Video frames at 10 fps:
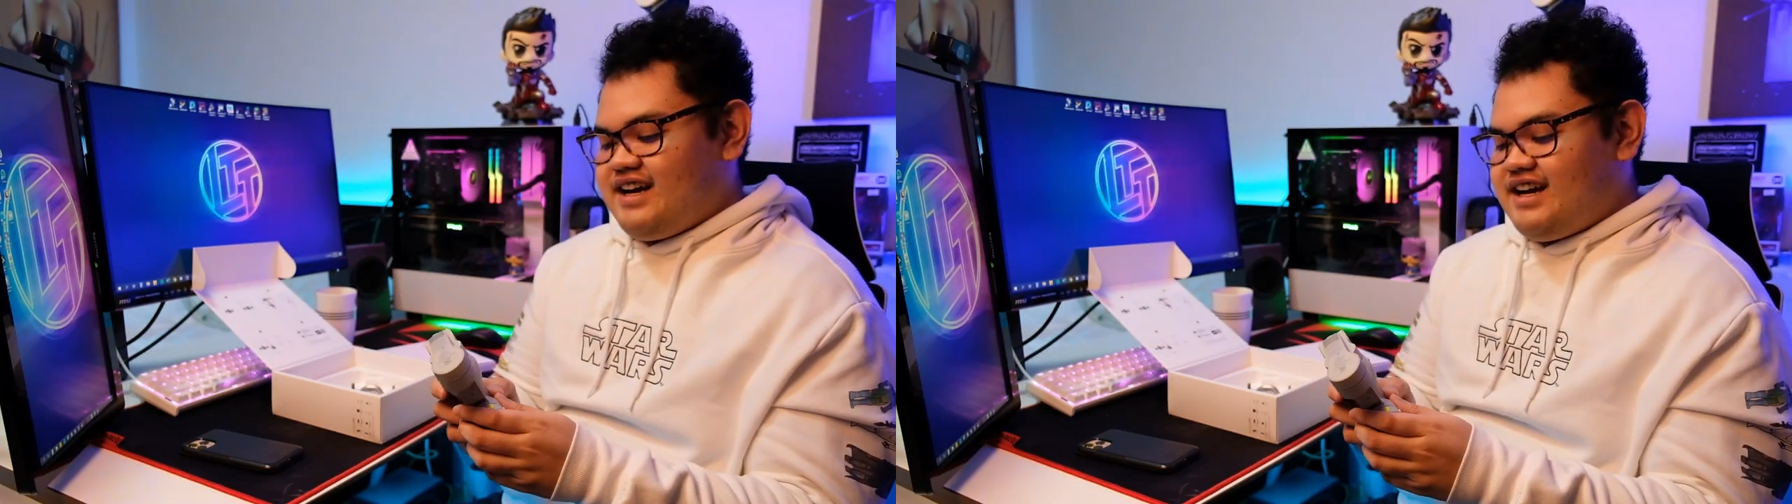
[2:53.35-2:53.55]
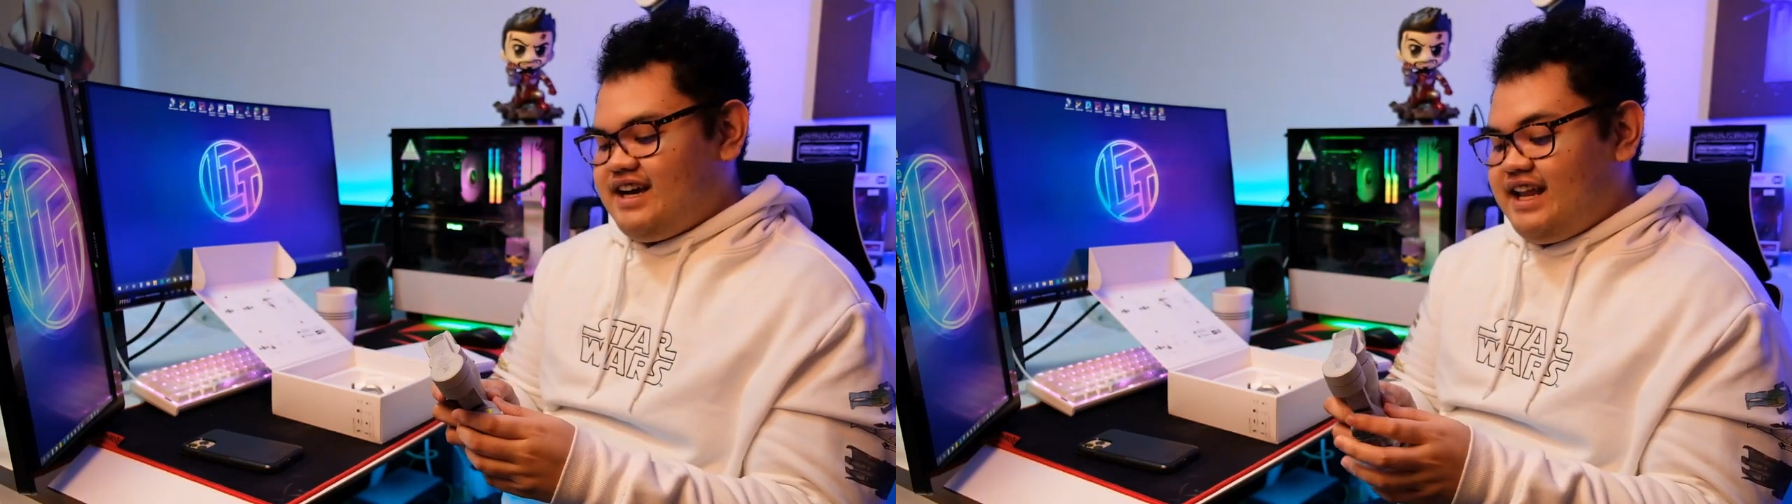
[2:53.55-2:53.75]

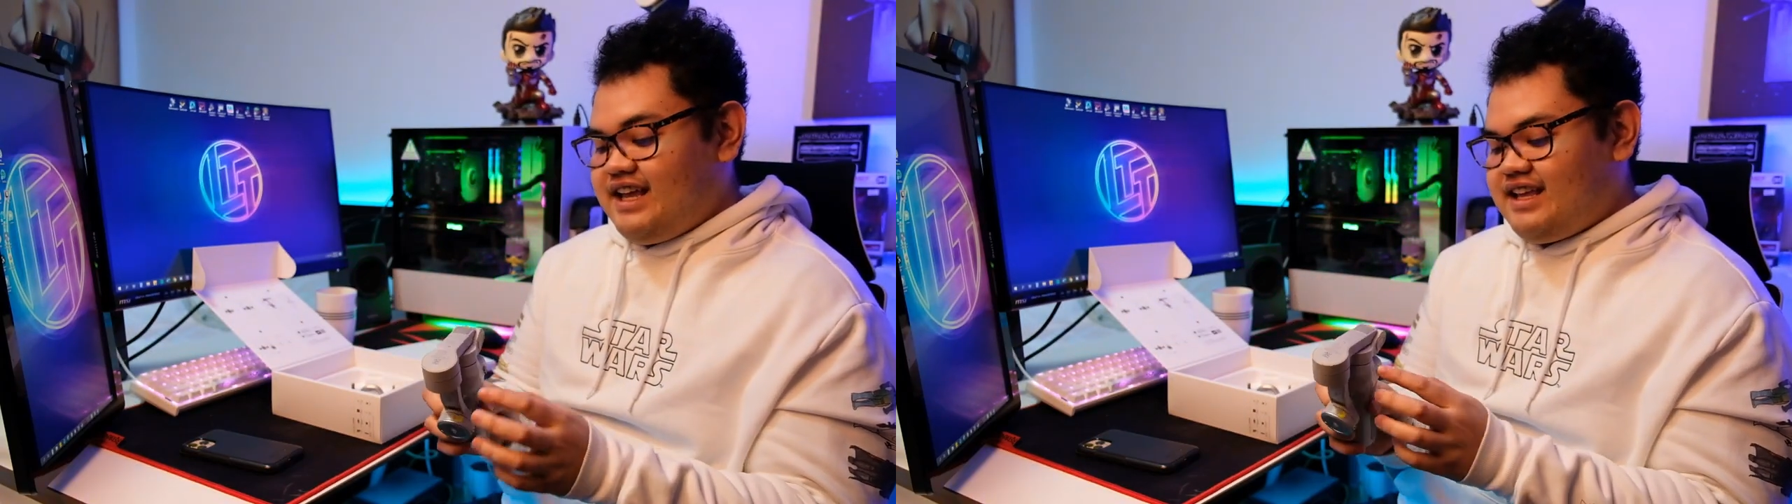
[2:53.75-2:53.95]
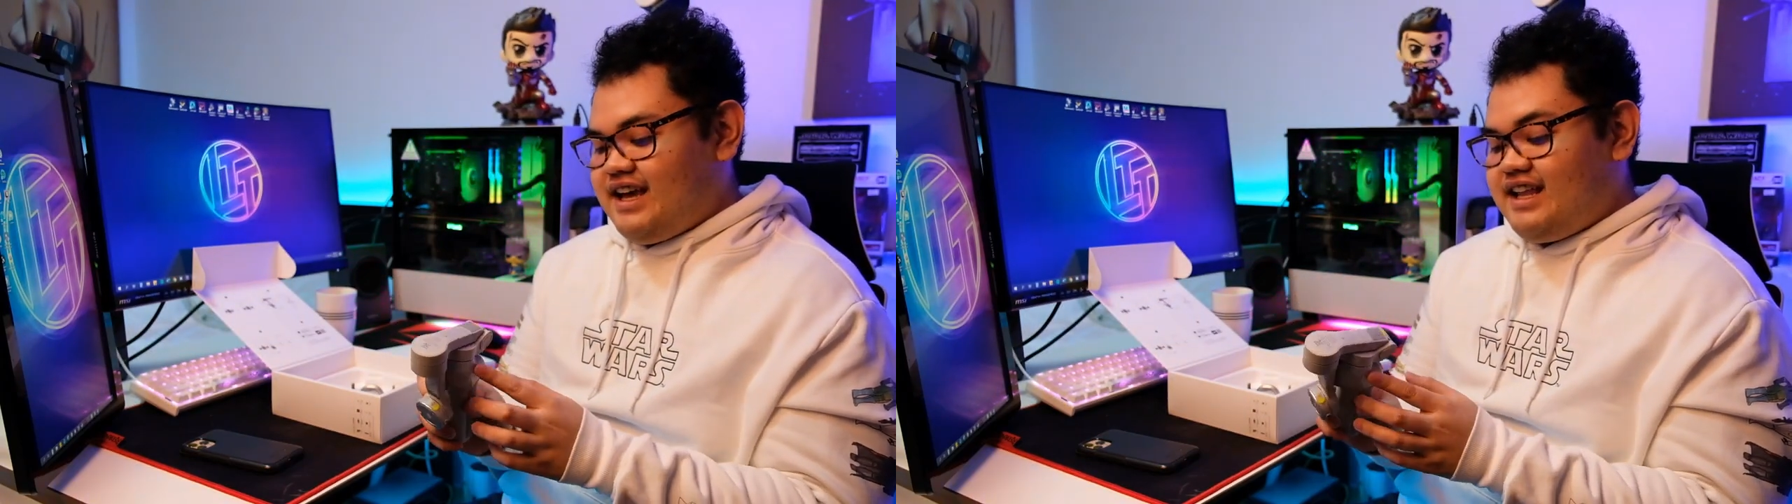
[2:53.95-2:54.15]
I
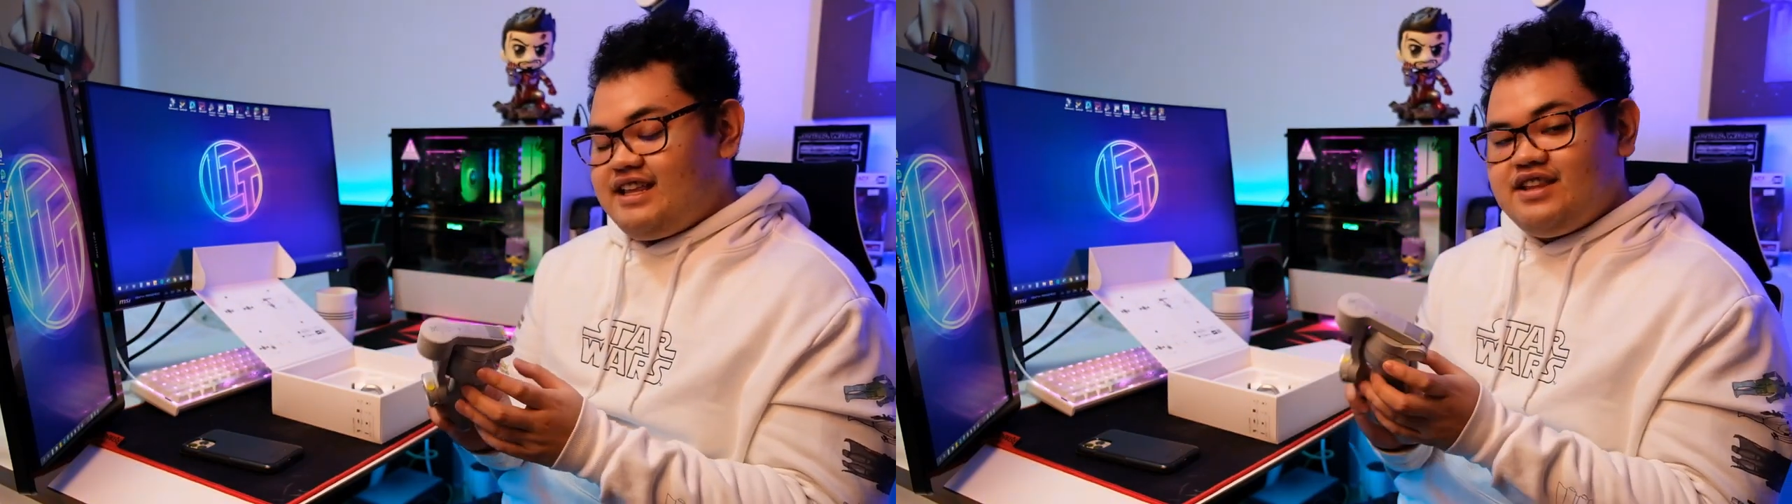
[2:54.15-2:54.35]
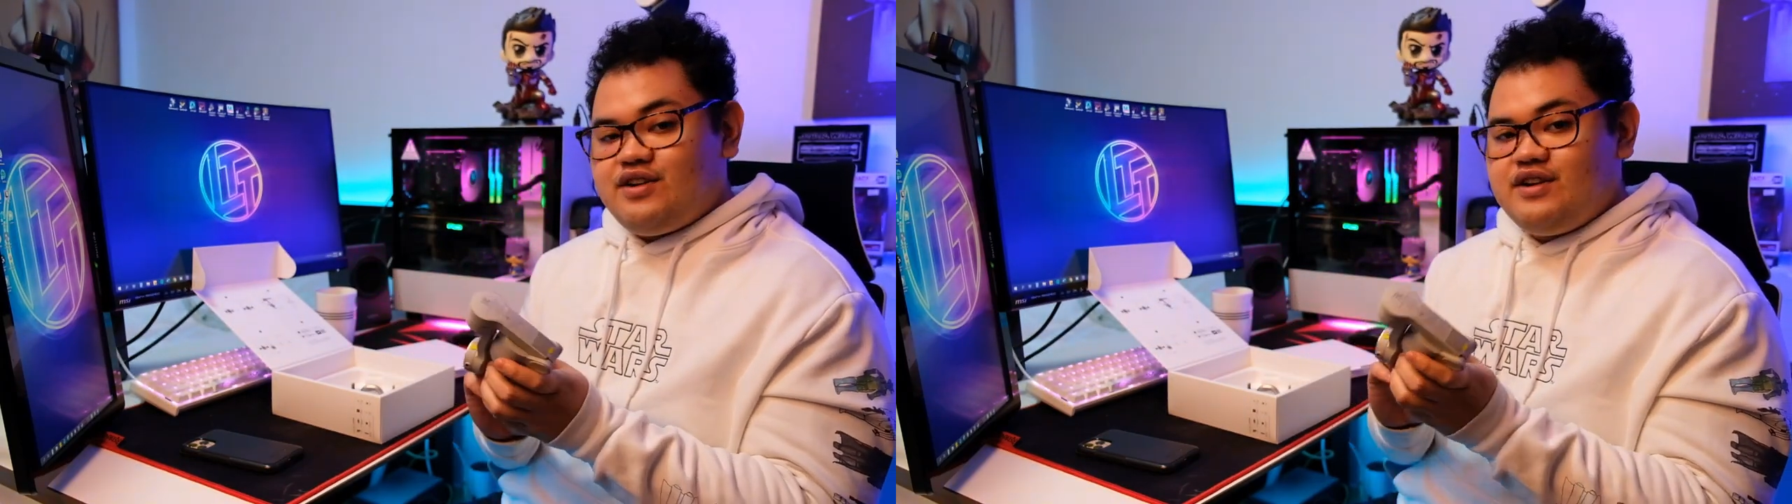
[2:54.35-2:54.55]
like
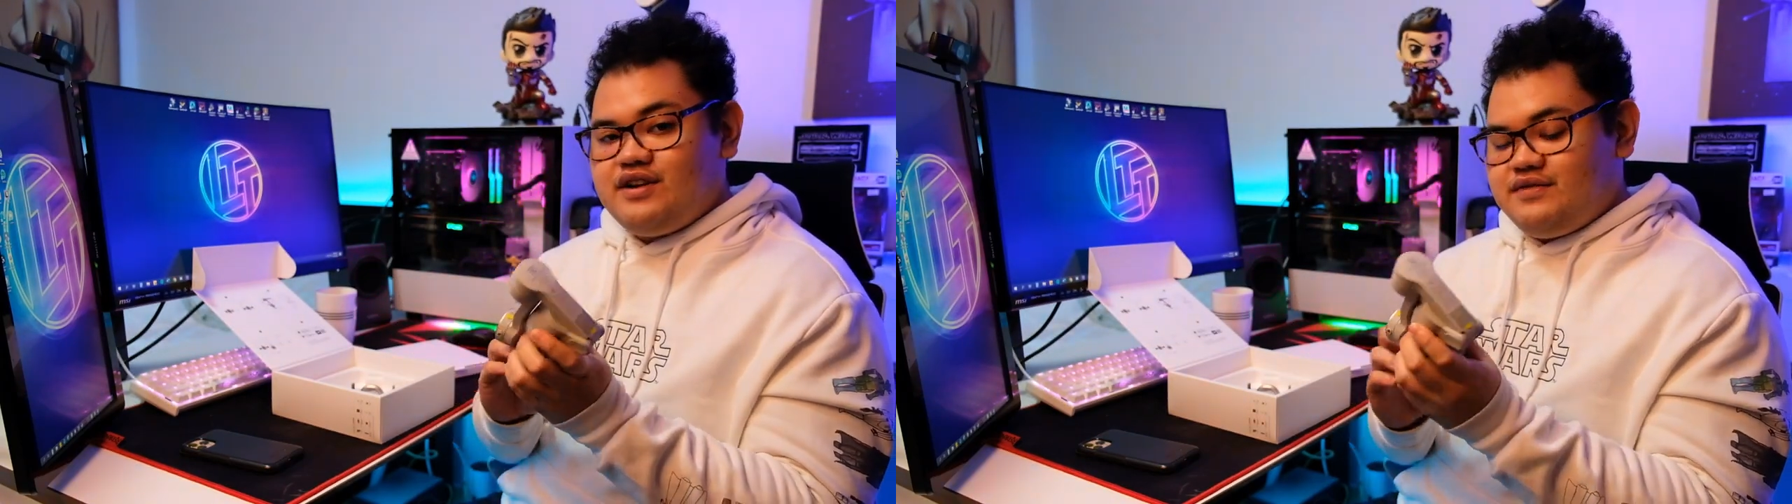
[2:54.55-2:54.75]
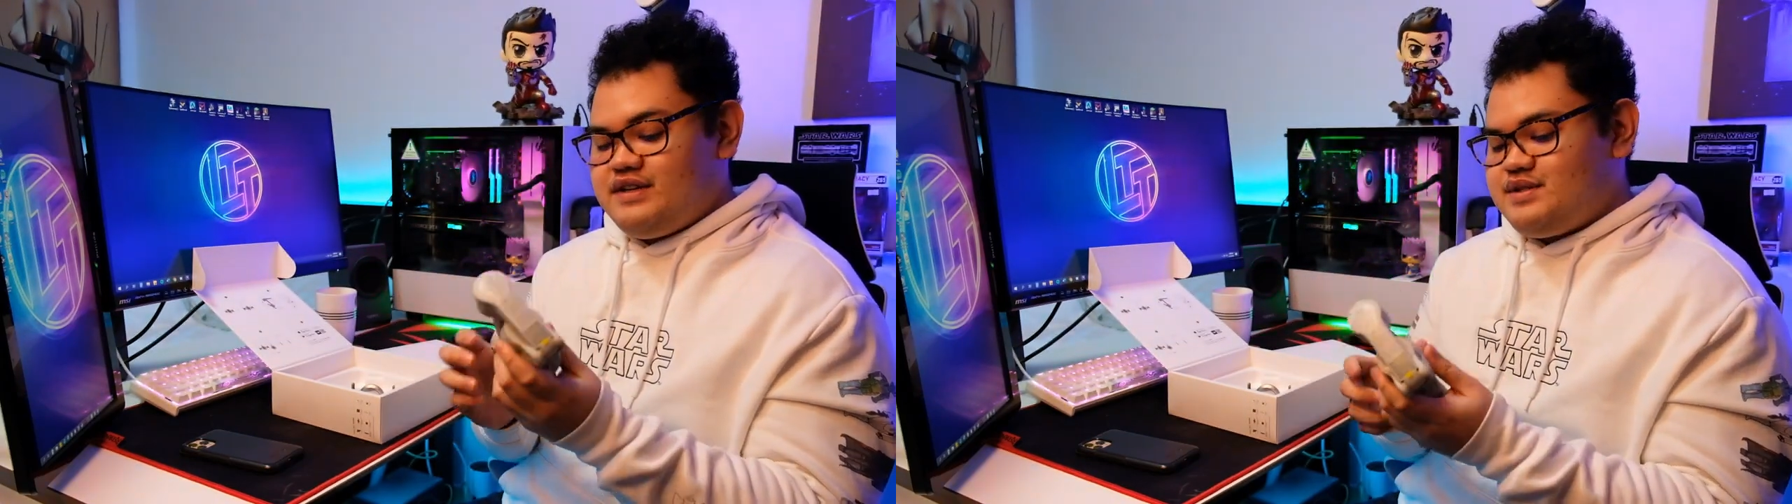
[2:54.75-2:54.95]
the
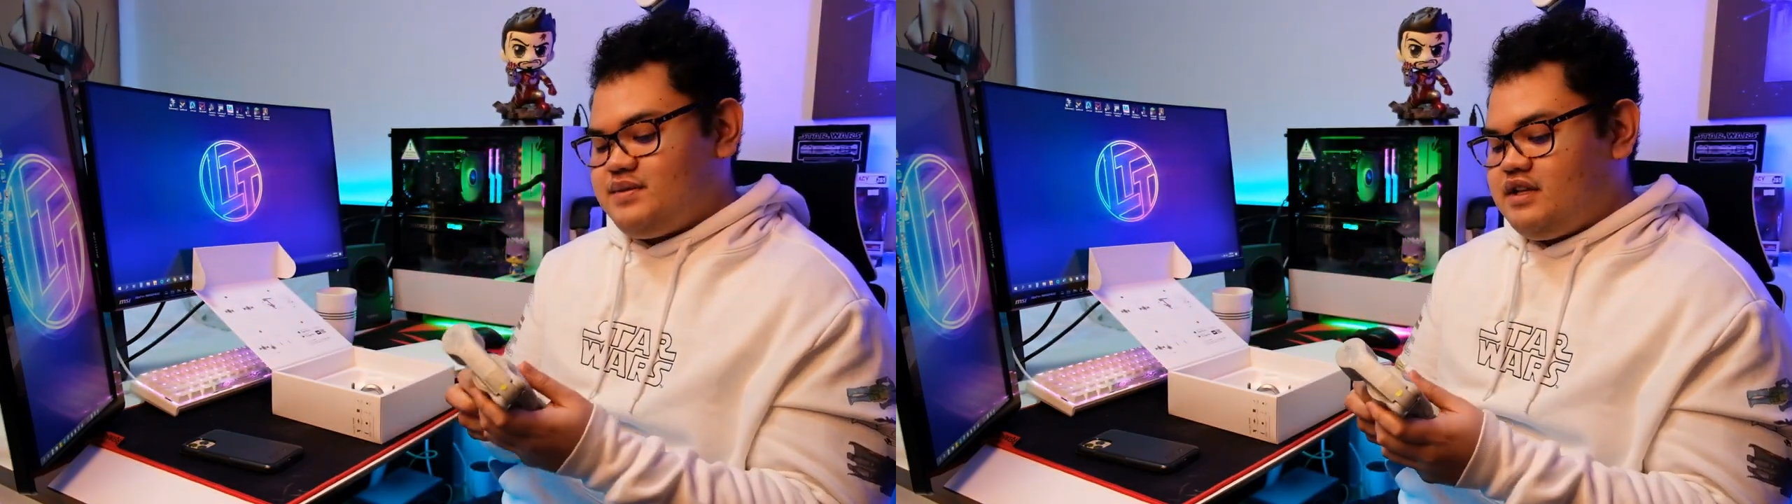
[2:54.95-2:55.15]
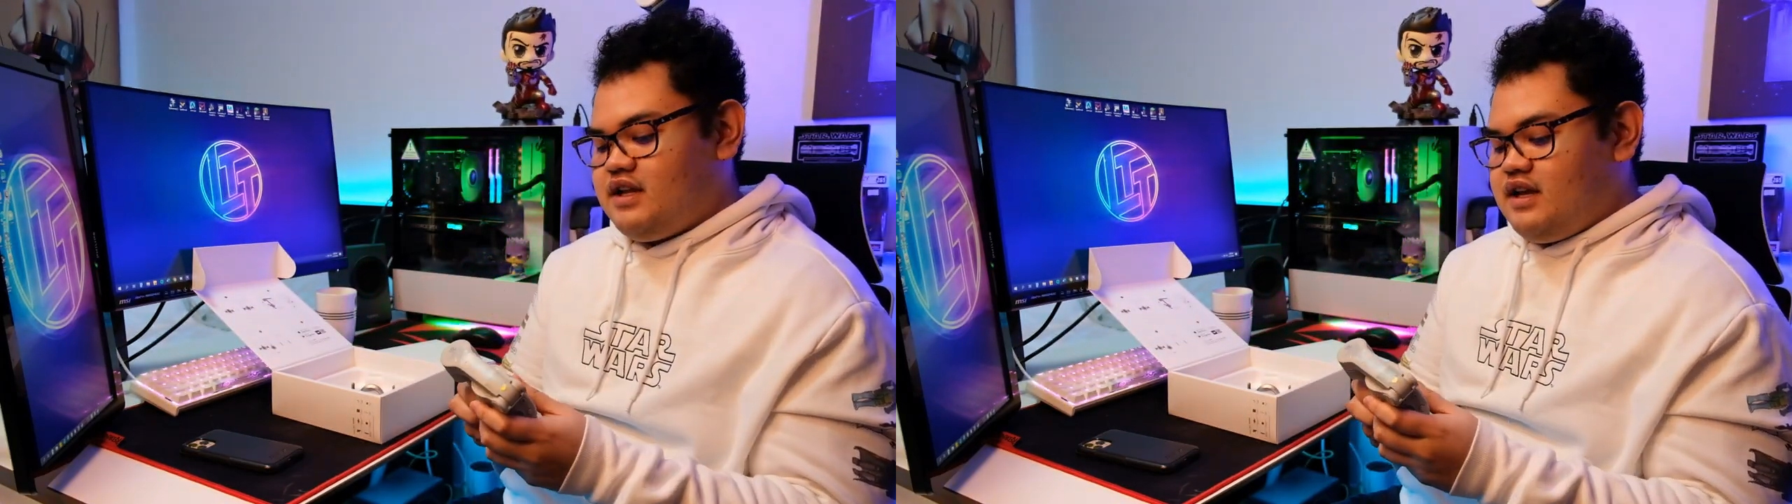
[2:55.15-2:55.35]
color of this
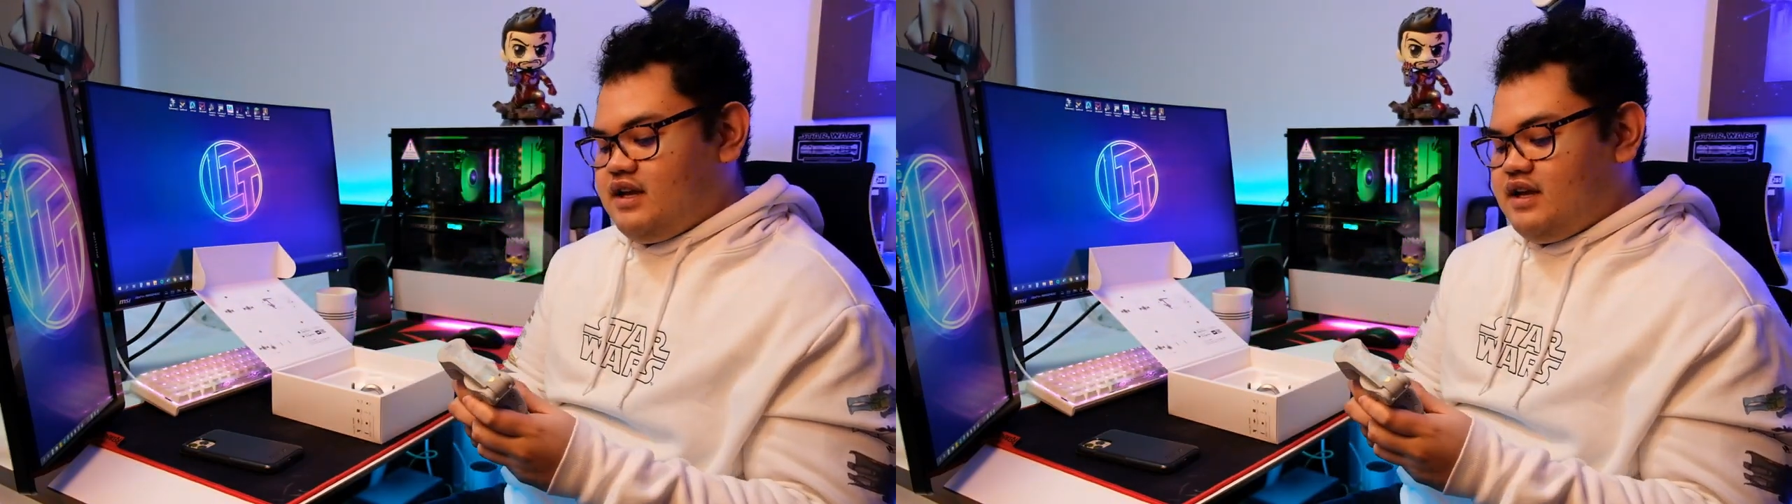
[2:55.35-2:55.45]
one.